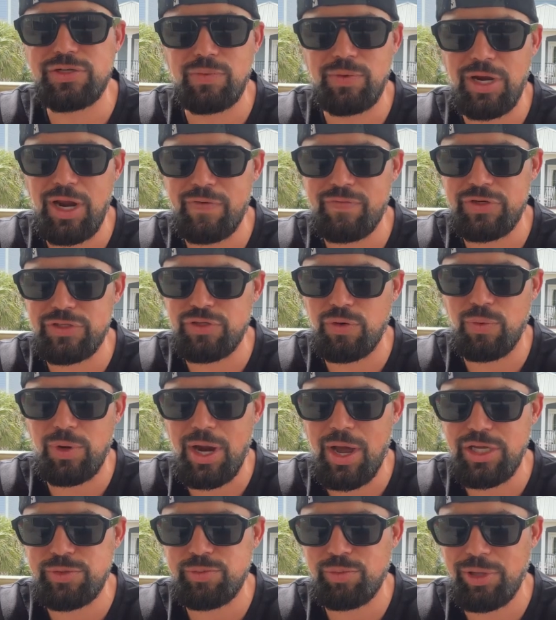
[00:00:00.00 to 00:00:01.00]
or whatever. So when
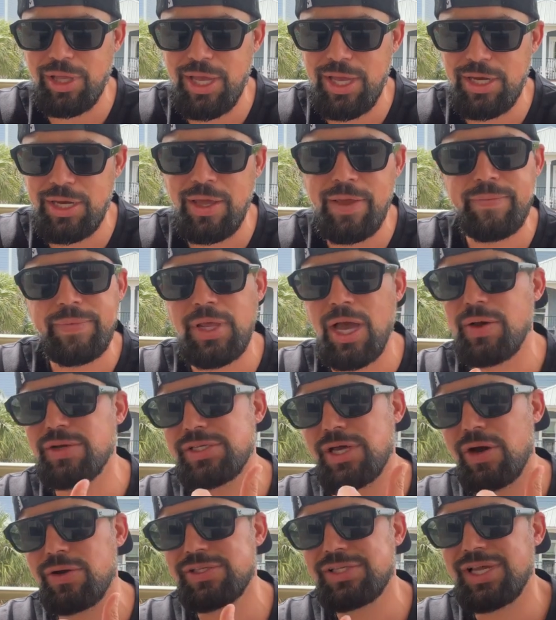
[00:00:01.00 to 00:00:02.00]
I was playing, I
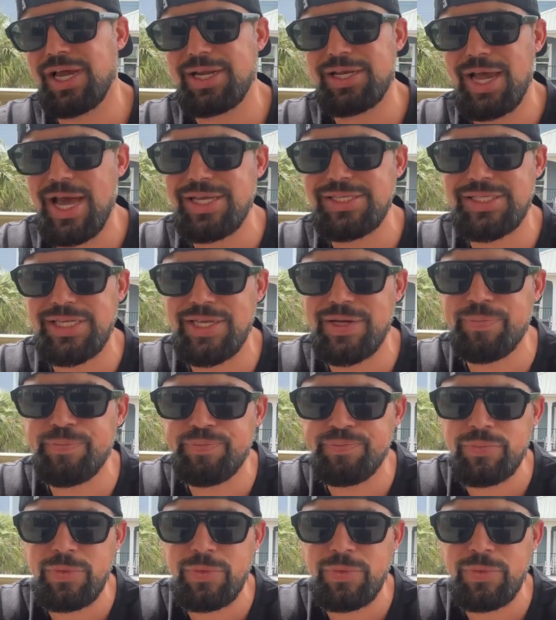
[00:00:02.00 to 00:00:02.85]
was out in Sandestin